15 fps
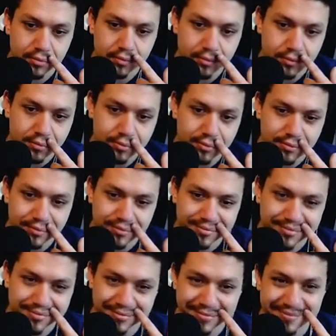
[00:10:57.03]

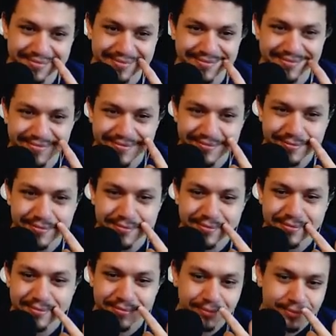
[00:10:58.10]
The person shown says nothing.